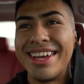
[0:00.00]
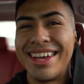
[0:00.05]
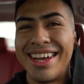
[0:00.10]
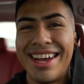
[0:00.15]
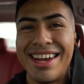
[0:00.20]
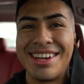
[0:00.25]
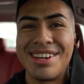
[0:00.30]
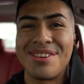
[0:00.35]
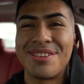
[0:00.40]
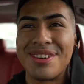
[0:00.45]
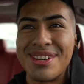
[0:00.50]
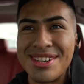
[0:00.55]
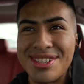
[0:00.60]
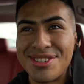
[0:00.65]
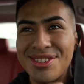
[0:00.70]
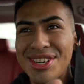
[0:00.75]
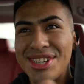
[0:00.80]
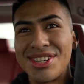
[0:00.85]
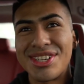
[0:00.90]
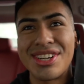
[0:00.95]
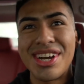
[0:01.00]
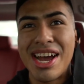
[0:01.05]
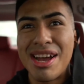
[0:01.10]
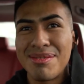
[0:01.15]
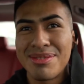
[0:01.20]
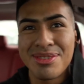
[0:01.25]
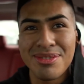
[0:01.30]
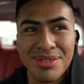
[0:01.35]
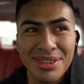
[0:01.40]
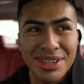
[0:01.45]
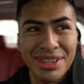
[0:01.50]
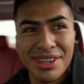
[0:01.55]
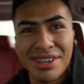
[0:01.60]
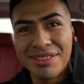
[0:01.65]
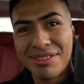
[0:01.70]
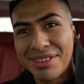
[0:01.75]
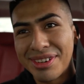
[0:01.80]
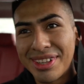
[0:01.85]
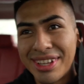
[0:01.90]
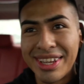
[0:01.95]
I know we're in strange times, so we couldn't
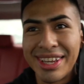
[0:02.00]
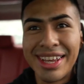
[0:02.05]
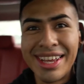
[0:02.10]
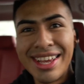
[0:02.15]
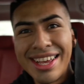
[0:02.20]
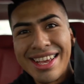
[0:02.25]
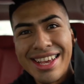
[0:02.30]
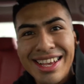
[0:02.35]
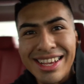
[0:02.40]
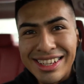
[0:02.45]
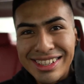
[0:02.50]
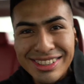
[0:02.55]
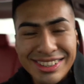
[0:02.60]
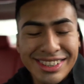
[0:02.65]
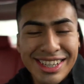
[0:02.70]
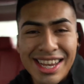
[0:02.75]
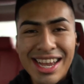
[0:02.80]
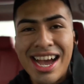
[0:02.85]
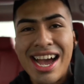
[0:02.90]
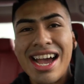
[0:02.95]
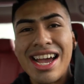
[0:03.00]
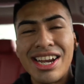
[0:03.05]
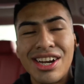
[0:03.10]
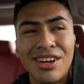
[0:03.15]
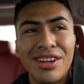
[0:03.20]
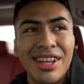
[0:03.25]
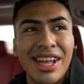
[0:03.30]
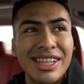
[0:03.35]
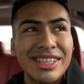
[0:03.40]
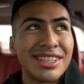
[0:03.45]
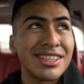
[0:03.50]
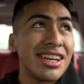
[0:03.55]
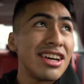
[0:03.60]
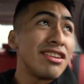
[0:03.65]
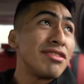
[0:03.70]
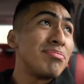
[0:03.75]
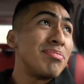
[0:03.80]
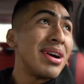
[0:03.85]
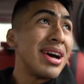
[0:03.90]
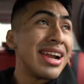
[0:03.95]
really say hi and all that
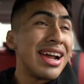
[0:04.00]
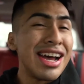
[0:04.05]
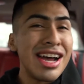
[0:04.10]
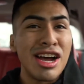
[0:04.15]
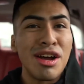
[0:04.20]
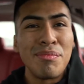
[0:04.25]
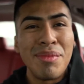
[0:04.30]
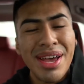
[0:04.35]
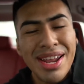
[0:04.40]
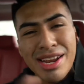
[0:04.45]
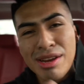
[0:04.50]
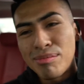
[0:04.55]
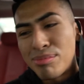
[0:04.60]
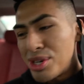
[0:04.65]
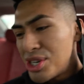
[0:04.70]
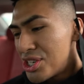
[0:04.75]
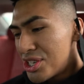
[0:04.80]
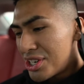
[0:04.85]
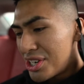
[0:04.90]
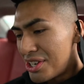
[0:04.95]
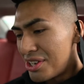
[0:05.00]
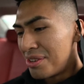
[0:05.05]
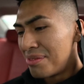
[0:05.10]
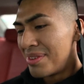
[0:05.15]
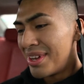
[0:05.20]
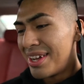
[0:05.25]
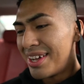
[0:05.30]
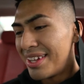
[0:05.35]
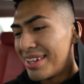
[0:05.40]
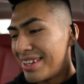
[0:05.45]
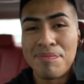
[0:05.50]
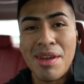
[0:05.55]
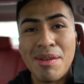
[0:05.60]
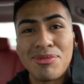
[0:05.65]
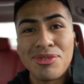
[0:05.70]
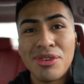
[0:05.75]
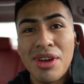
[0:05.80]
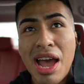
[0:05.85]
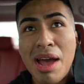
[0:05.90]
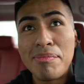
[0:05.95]
stuff, but man, I appreciate you, man. I'm
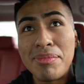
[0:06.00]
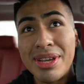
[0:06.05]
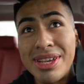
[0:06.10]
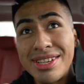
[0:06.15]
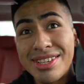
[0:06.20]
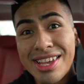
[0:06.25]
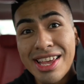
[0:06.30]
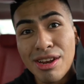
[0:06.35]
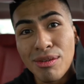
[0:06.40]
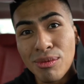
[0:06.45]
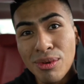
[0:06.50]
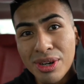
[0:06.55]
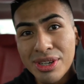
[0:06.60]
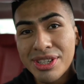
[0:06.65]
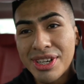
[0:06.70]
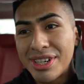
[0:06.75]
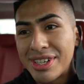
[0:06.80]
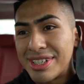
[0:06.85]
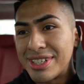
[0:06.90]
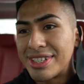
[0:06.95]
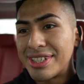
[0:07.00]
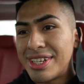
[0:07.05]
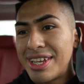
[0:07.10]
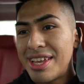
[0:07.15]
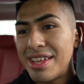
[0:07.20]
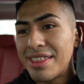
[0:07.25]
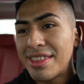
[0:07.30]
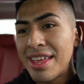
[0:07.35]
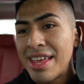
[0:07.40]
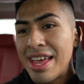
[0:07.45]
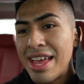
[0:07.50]
so happy he's getting work done in his teeth.